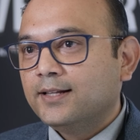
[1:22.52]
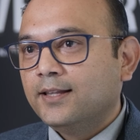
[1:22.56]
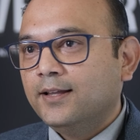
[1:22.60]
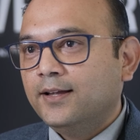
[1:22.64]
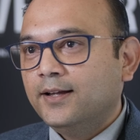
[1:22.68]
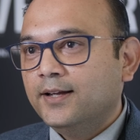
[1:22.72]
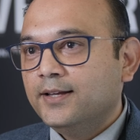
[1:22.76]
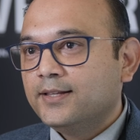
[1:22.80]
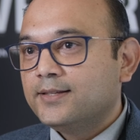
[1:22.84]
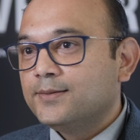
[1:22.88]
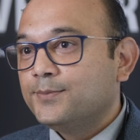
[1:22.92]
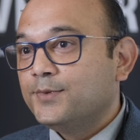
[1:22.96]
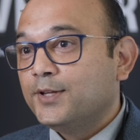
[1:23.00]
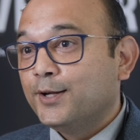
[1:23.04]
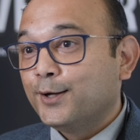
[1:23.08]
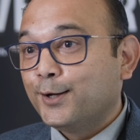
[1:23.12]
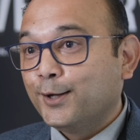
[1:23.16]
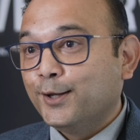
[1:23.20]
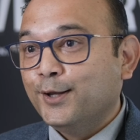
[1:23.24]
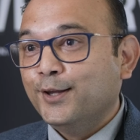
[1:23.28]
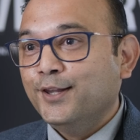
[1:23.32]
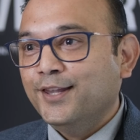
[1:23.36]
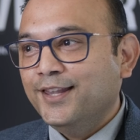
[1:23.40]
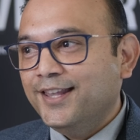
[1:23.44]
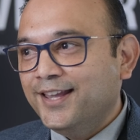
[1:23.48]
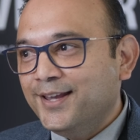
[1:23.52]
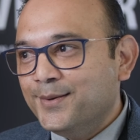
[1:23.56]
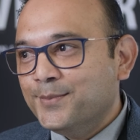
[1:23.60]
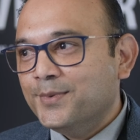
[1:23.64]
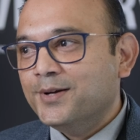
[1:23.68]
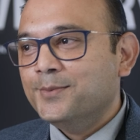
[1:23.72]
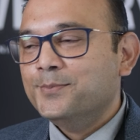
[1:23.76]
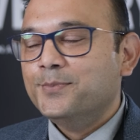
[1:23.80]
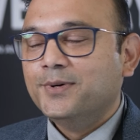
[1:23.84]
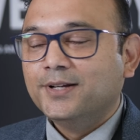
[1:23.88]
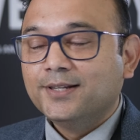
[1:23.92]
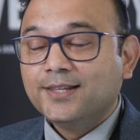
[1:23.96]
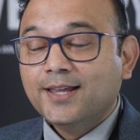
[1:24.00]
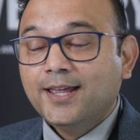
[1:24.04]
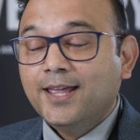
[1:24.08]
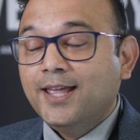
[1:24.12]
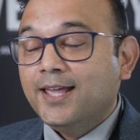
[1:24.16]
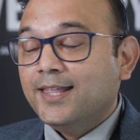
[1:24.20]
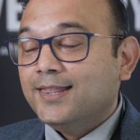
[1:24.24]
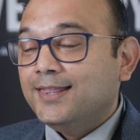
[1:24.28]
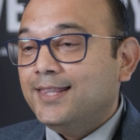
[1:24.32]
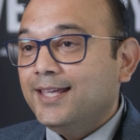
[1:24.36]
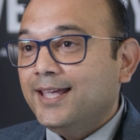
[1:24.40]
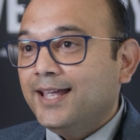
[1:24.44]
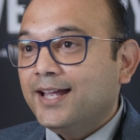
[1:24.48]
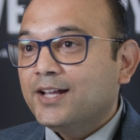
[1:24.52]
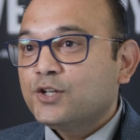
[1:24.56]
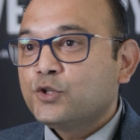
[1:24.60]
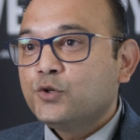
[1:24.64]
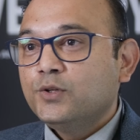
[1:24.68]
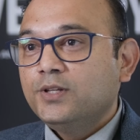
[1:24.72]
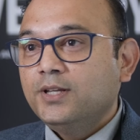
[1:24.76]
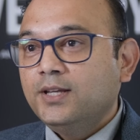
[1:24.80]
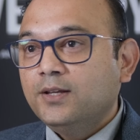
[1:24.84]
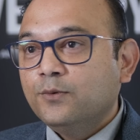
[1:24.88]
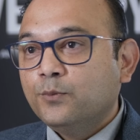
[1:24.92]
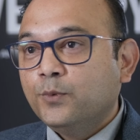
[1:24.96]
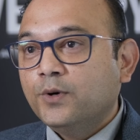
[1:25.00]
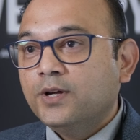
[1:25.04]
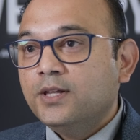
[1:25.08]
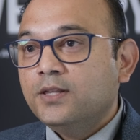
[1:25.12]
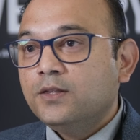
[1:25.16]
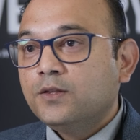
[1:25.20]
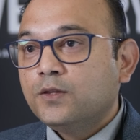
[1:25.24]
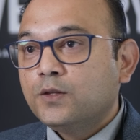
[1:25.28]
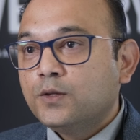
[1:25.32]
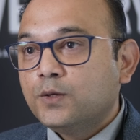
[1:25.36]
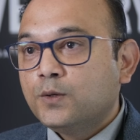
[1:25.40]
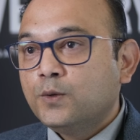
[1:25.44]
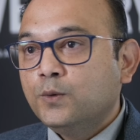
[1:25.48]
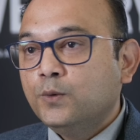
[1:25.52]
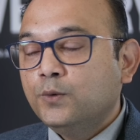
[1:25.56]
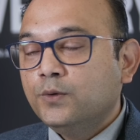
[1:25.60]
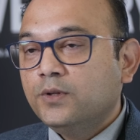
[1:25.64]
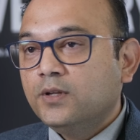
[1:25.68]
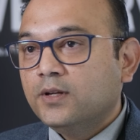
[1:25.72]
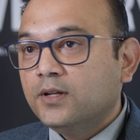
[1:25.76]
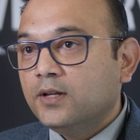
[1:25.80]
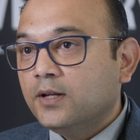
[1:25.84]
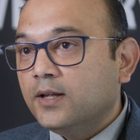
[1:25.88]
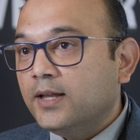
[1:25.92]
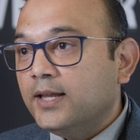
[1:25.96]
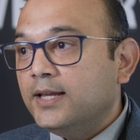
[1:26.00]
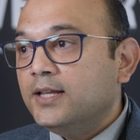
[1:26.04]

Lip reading: client, I'm not gonna name them, but they actually went through the